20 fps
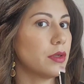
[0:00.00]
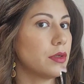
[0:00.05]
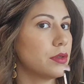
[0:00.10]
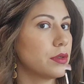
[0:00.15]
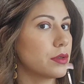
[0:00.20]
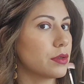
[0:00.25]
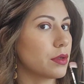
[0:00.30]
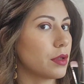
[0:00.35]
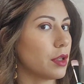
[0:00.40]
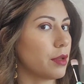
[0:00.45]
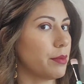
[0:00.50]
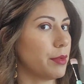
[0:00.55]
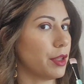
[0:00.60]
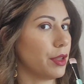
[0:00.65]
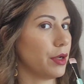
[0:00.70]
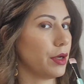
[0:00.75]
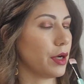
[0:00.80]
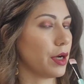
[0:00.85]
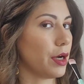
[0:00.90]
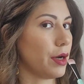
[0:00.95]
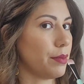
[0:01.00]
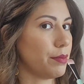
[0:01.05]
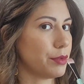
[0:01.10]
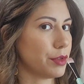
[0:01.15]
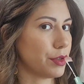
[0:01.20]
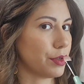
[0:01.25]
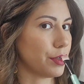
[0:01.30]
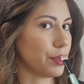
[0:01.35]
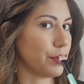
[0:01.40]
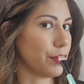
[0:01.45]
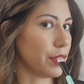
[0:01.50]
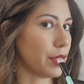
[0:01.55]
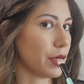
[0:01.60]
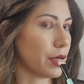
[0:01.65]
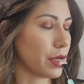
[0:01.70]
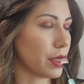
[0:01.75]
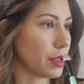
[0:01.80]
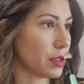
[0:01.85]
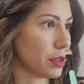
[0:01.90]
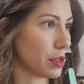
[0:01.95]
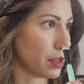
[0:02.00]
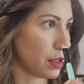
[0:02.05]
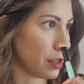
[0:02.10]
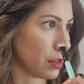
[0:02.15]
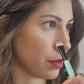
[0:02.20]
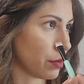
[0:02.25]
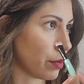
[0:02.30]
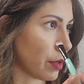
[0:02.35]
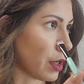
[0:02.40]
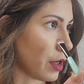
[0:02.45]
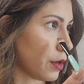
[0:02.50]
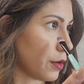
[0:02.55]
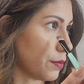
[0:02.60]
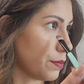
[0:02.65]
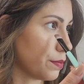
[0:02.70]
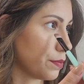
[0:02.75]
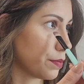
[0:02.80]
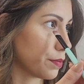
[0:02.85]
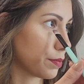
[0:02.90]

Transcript: So let me look up so you all can see as well.